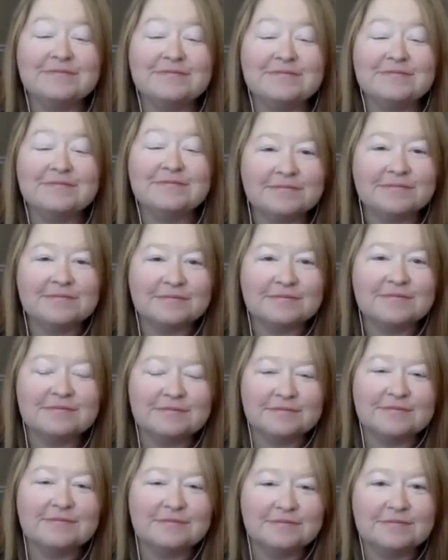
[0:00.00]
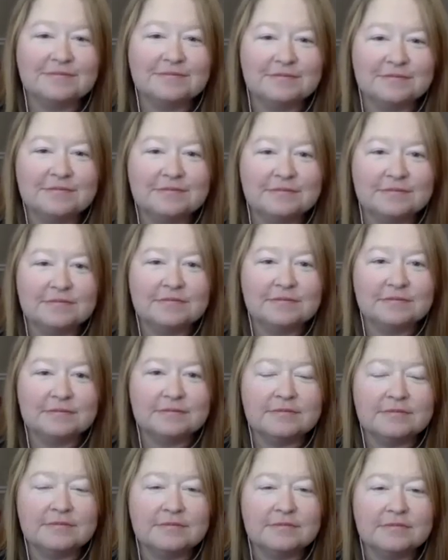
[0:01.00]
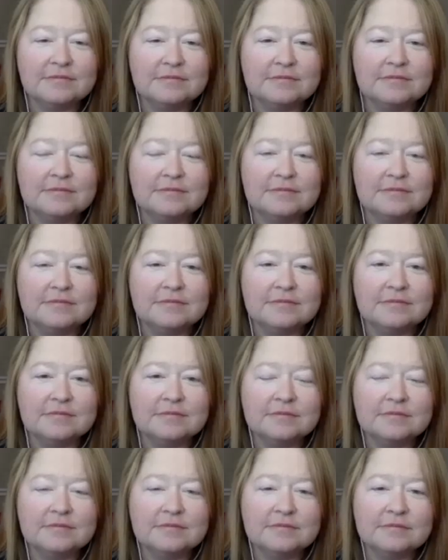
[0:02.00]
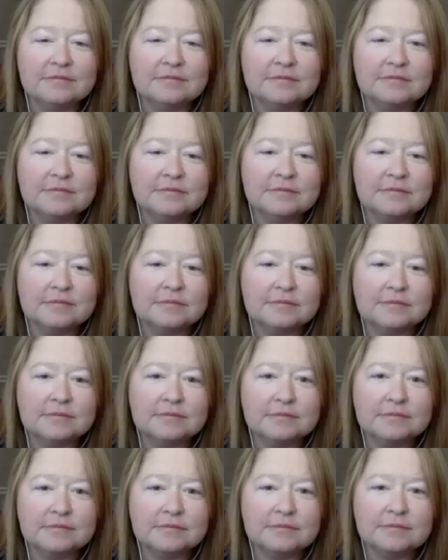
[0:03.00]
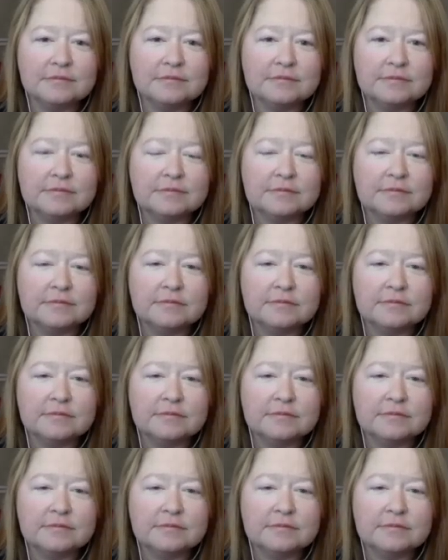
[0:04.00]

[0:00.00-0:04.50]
(silent)